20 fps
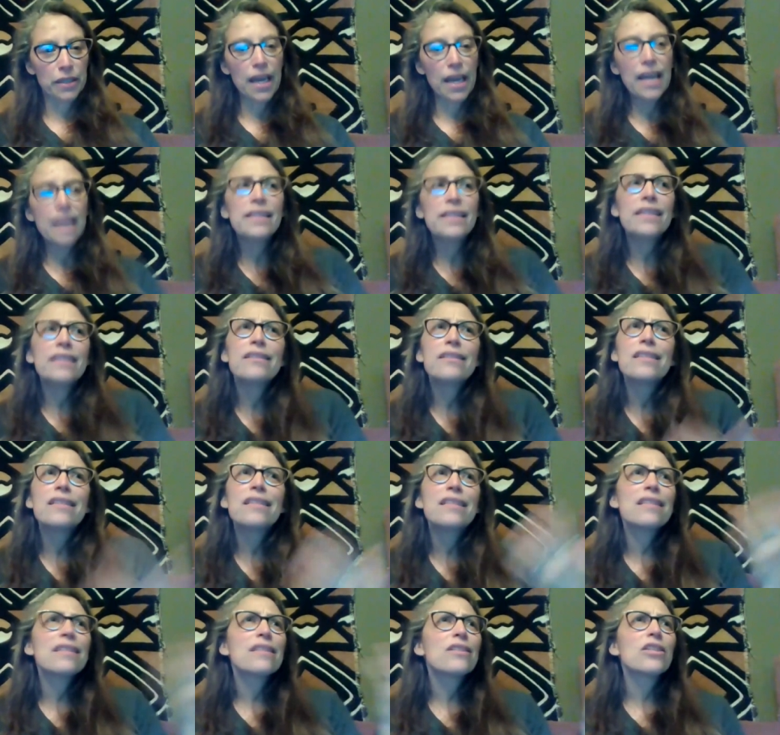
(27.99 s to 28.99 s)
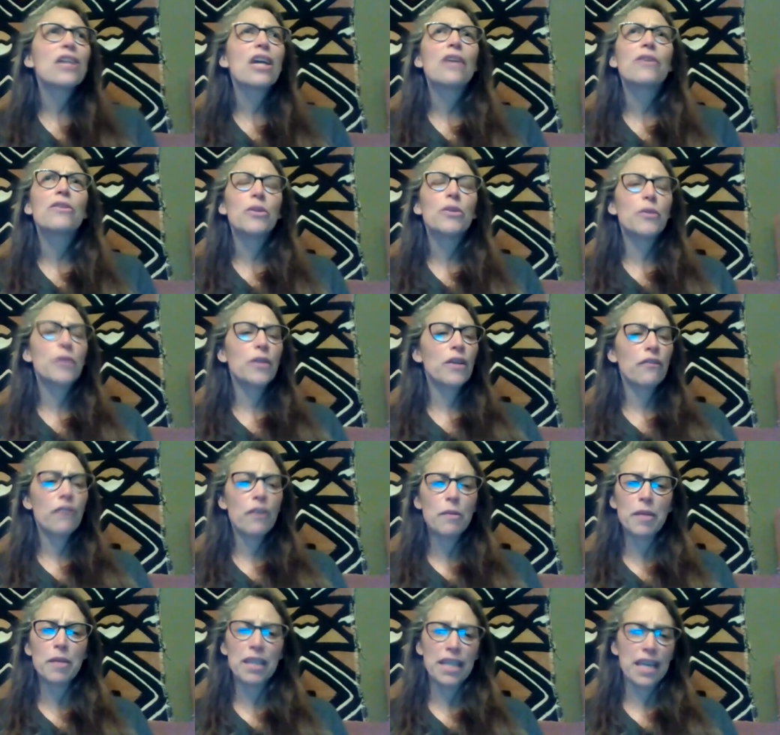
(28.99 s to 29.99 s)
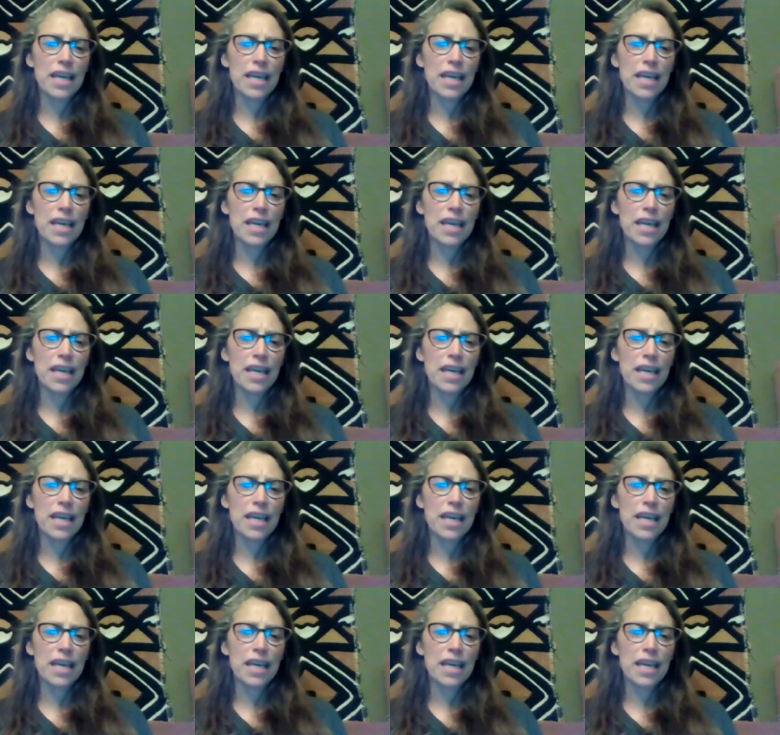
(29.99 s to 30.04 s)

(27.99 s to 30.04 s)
Because she says it didn't feel safe